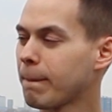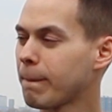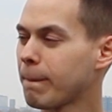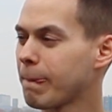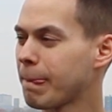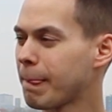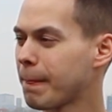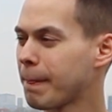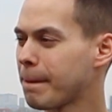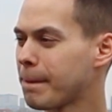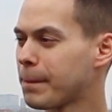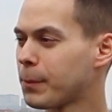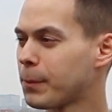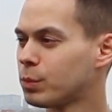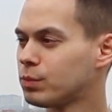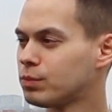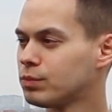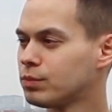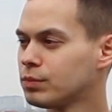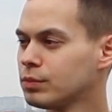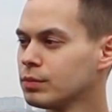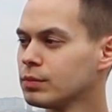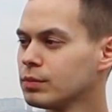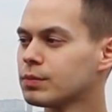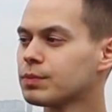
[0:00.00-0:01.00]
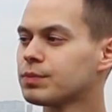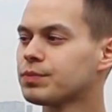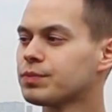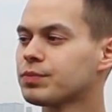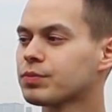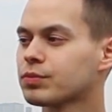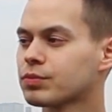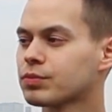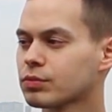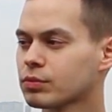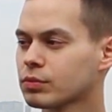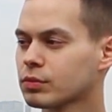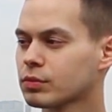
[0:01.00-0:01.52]

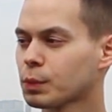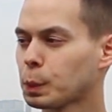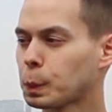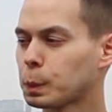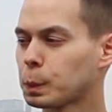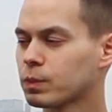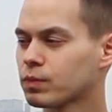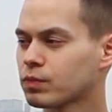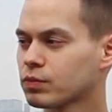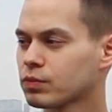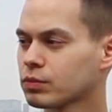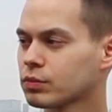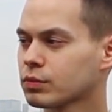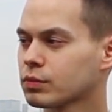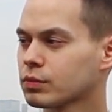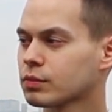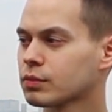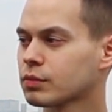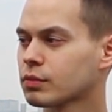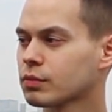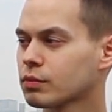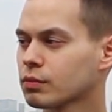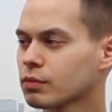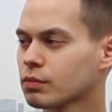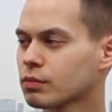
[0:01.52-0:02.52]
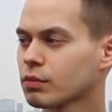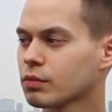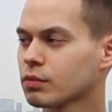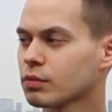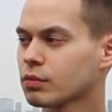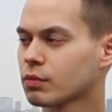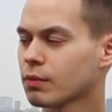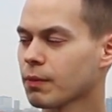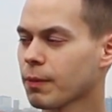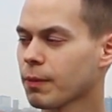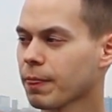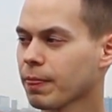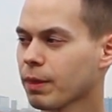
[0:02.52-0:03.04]

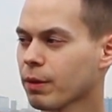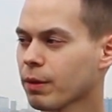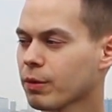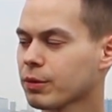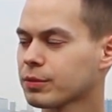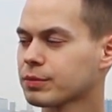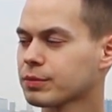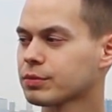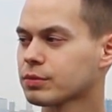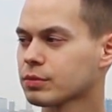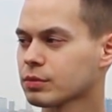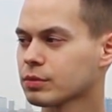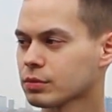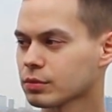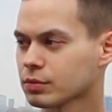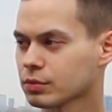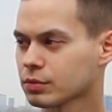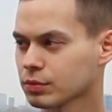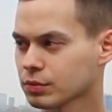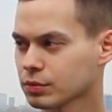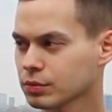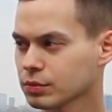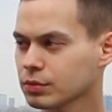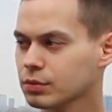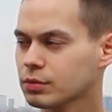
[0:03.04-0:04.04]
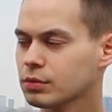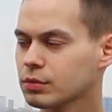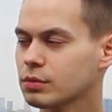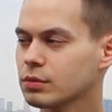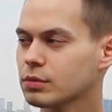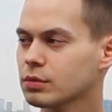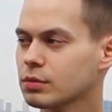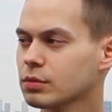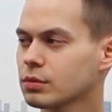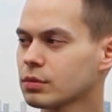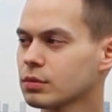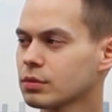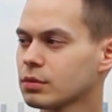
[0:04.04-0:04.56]

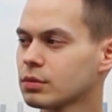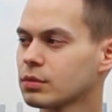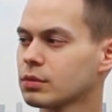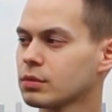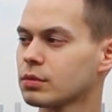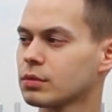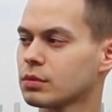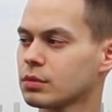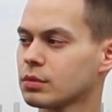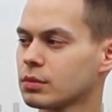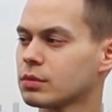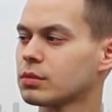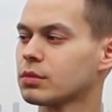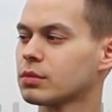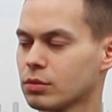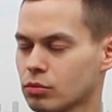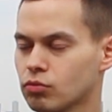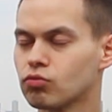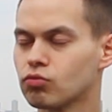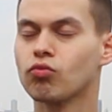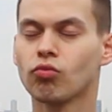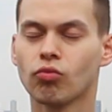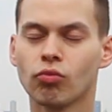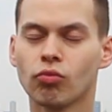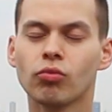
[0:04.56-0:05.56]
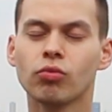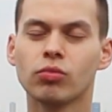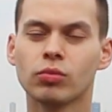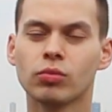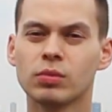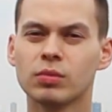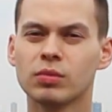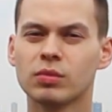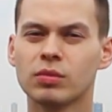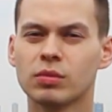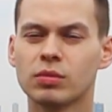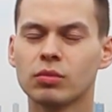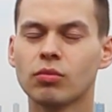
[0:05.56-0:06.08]

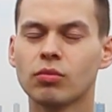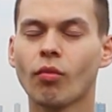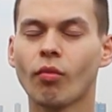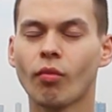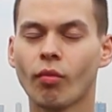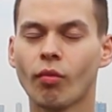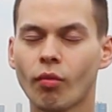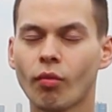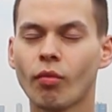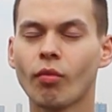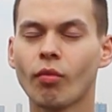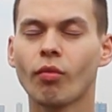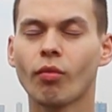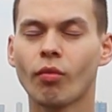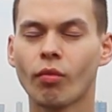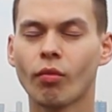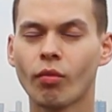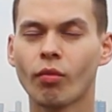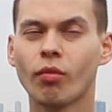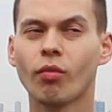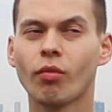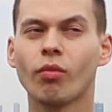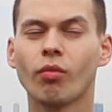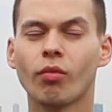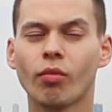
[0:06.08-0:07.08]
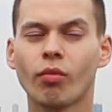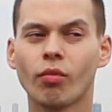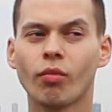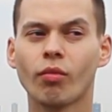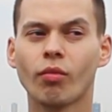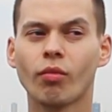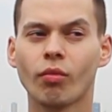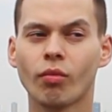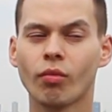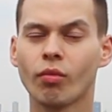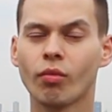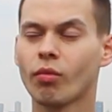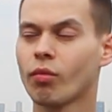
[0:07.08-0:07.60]

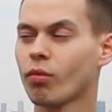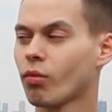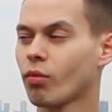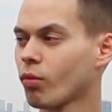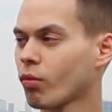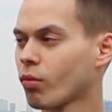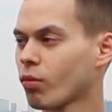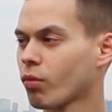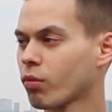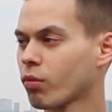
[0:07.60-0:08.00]
(not speaking)